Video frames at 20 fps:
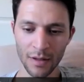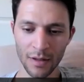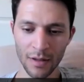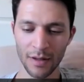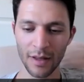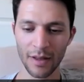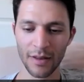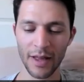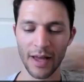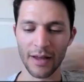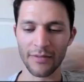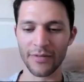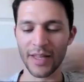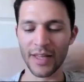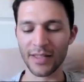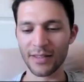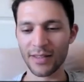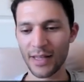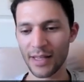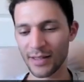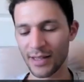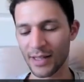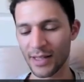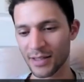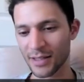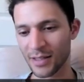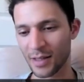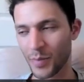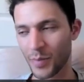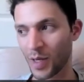yeah, that, that, that
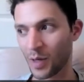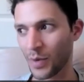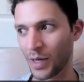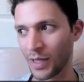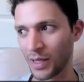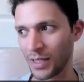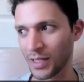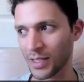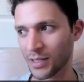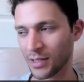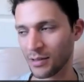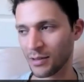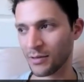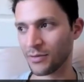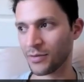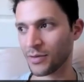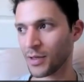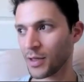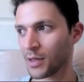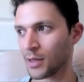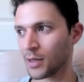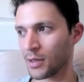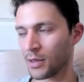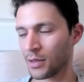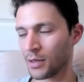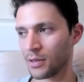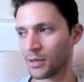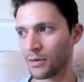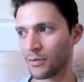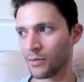that's going to be on my list of
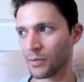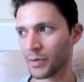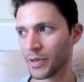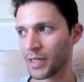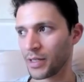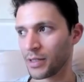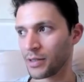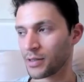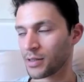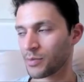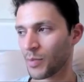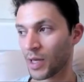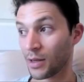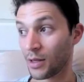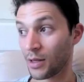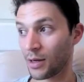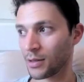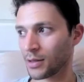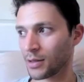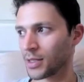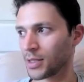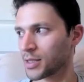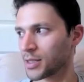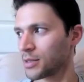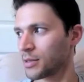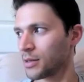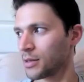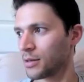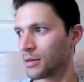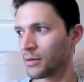of reads, my long
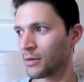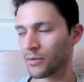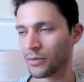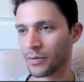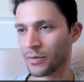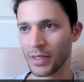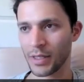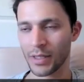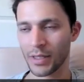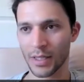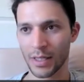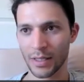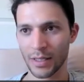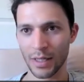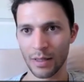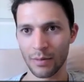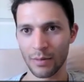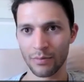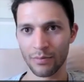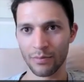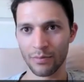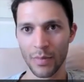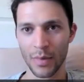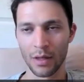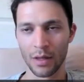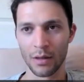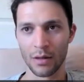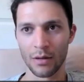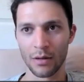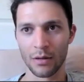list uh, of reads, because I'm
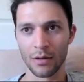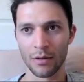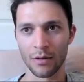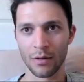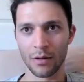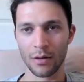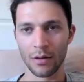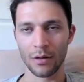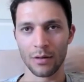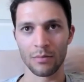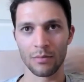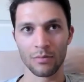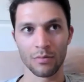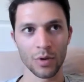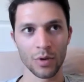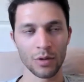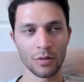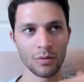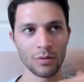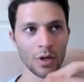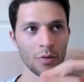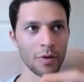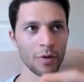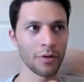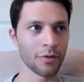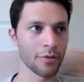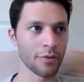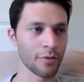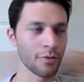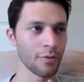um,
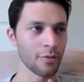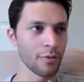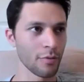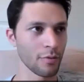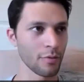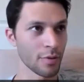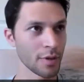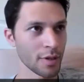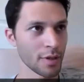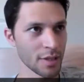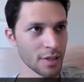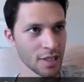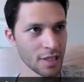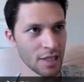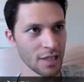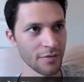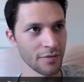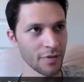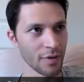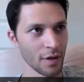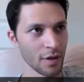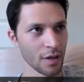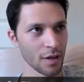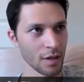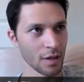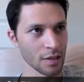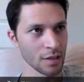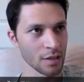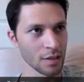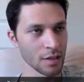going through Steve uh,